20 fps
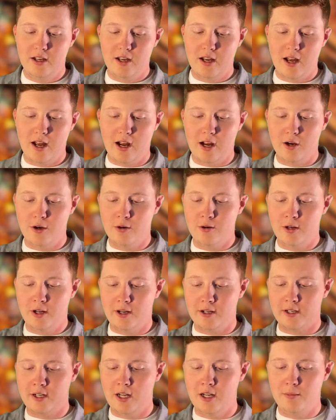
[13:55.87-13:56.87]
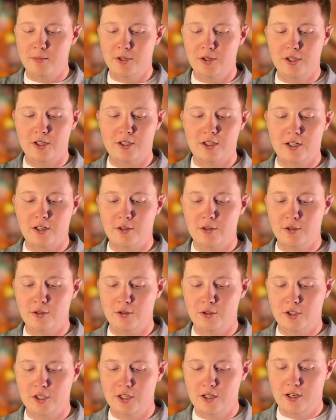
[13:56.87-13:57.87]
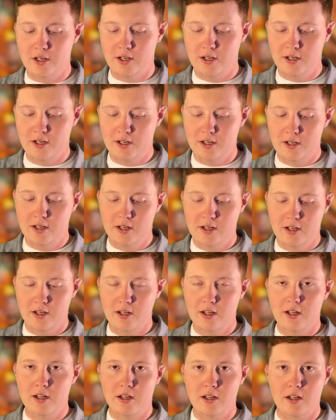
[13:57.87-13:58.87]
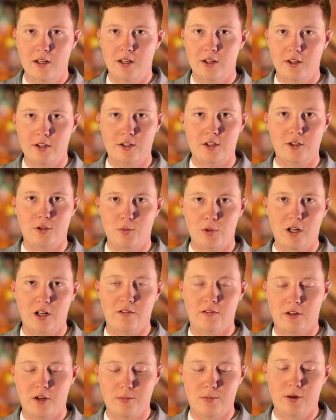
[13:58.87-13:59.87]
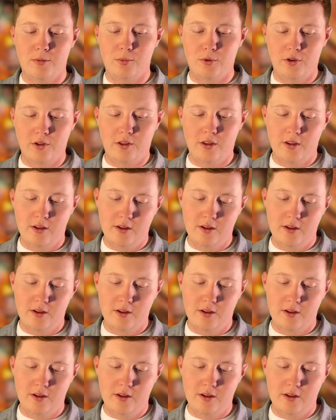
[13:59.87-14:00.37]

how I came to this conclusion, and this is what I've come up with.